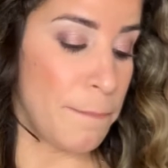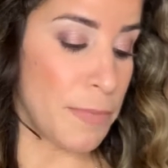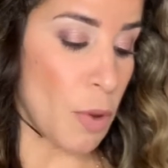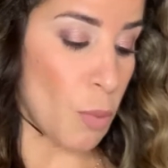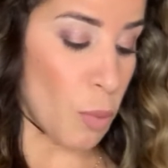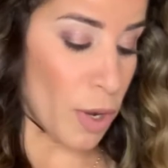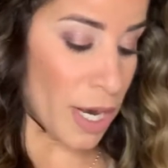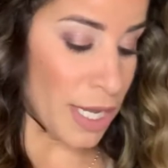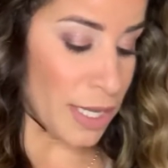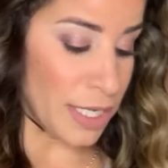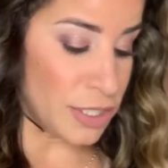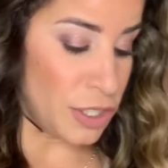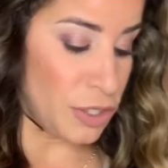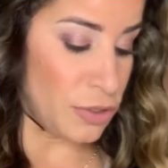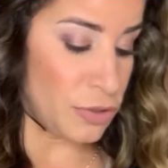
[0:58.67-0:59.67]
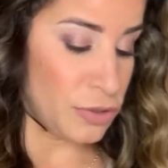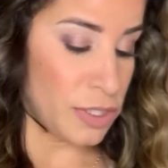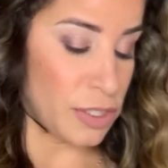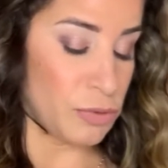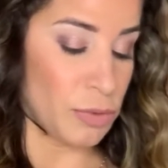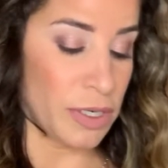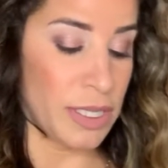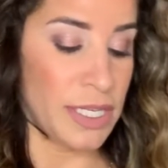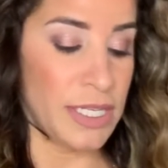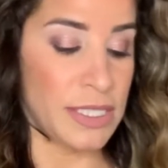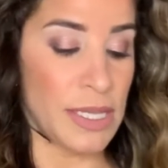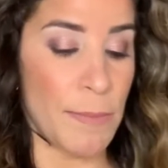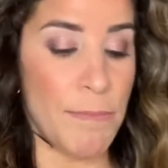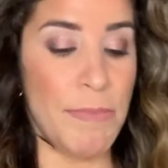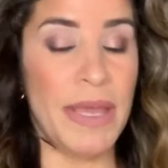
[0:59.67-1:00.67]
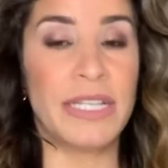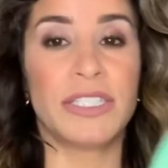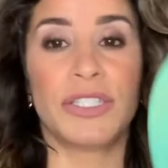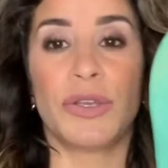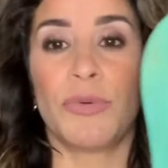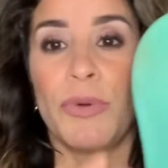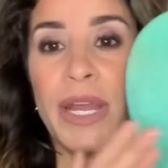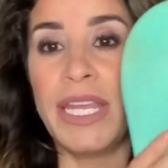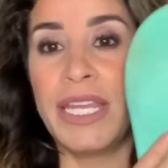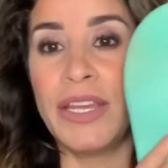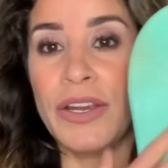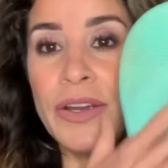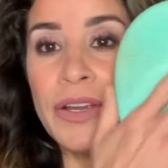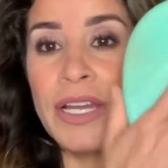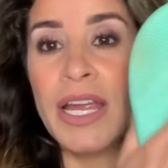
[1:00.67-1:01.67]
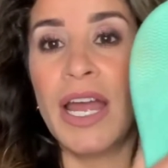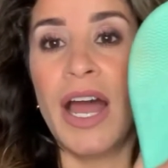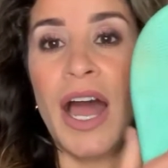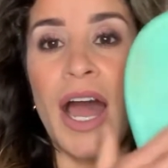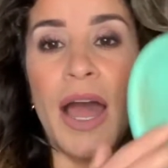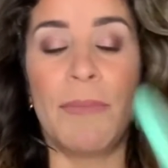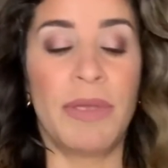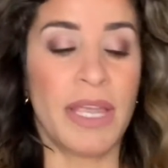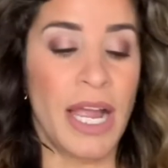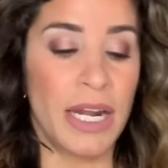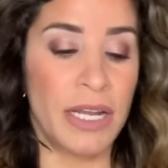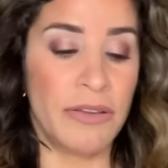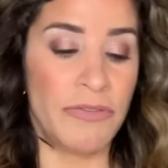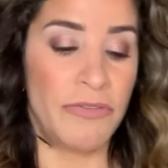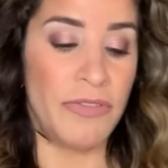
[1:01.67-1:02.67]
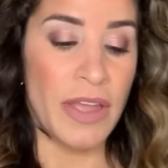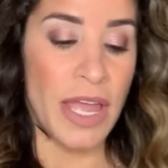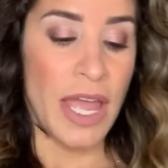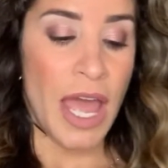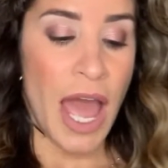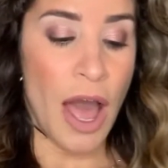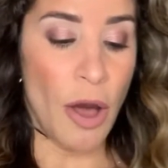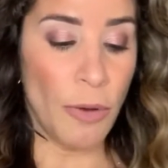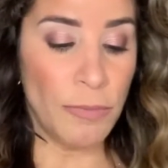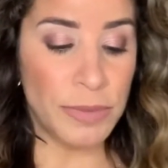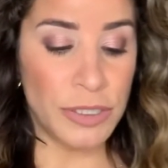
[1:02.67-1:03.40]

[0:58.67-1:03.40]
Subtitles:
what I like to use is one of these mitts right here. It kind of helps